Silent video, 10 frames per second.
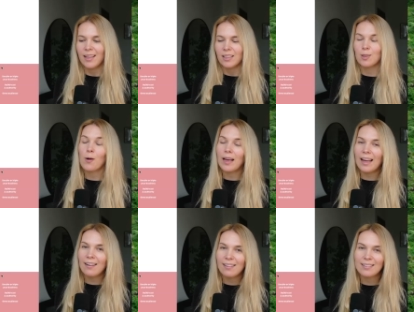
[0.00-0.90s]
So
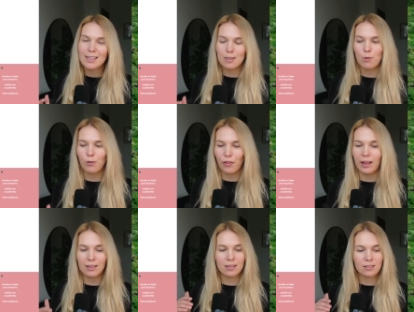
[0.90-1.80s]
again, these small
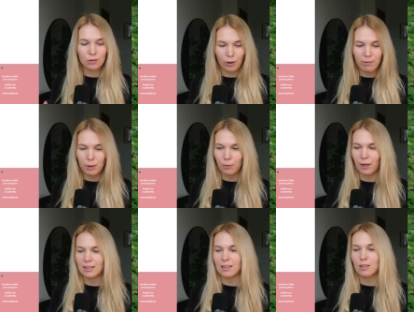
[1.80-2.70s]
things drive me
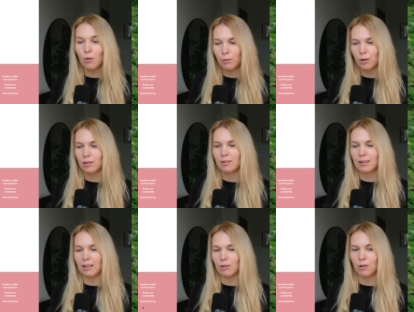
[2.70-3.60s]
crazy, so I wouldn't
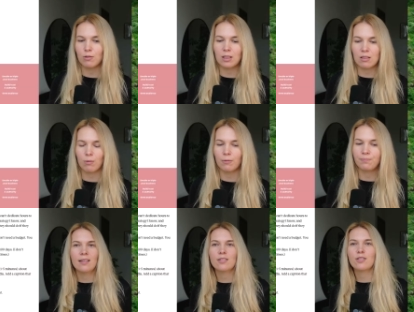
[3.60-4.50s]
get to use this one.
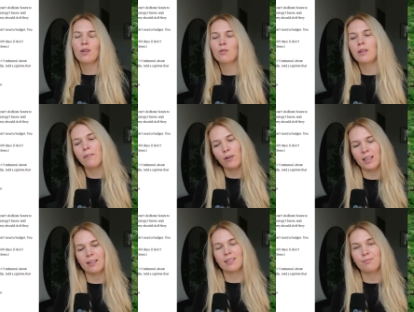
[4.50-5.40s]
So the
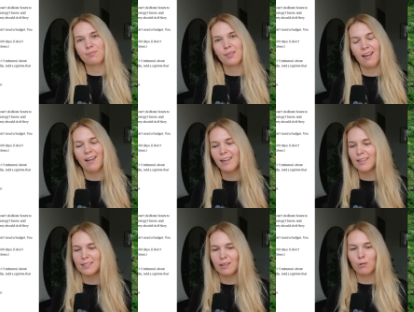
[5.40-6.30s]
verdict. I
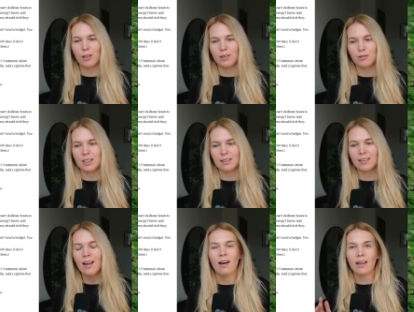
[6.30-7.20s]
honestly wouldn't use it.
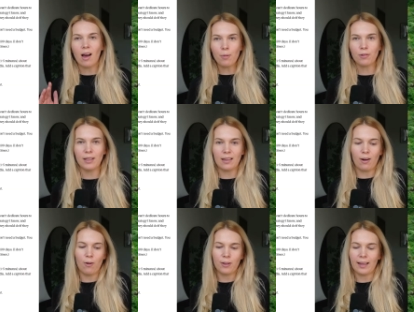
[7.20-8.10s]
I upgraded
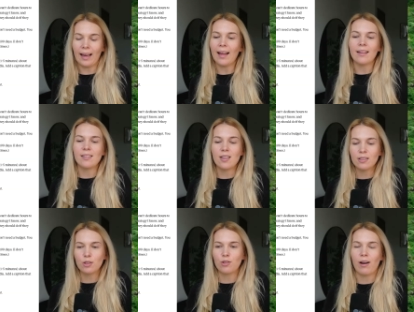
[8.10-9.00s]
Claude again
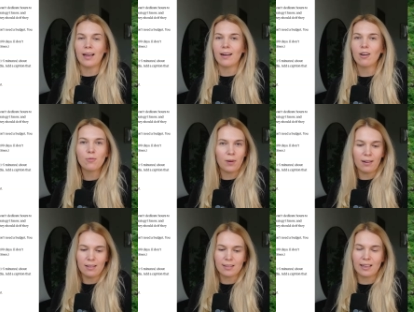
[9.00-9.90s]
just to try it out, but
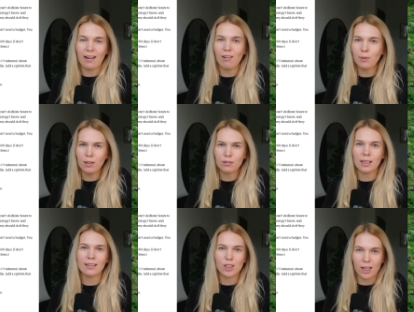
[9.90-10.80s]
honestly, I've been
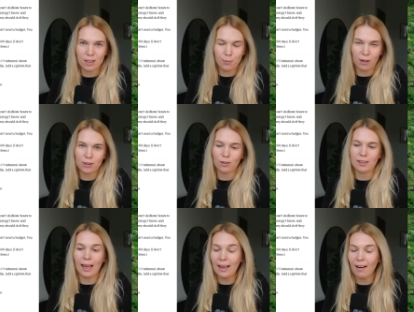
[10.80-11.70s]
using
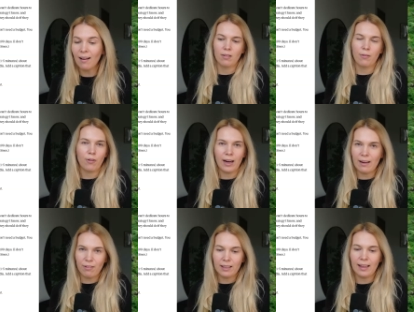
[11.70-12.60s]
genspark.ai for
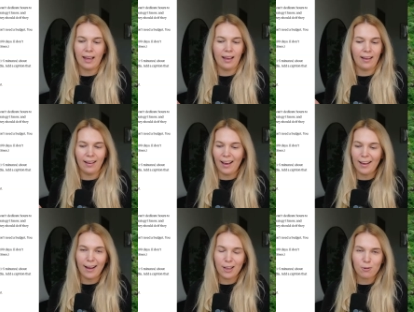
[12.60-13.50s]
everyday
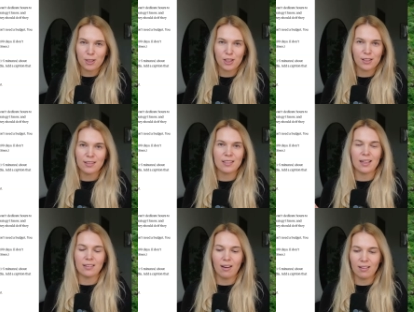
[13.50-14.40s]
AI questions
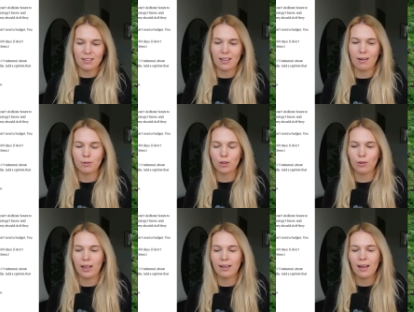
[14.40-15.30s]
and tasks that I'm doing.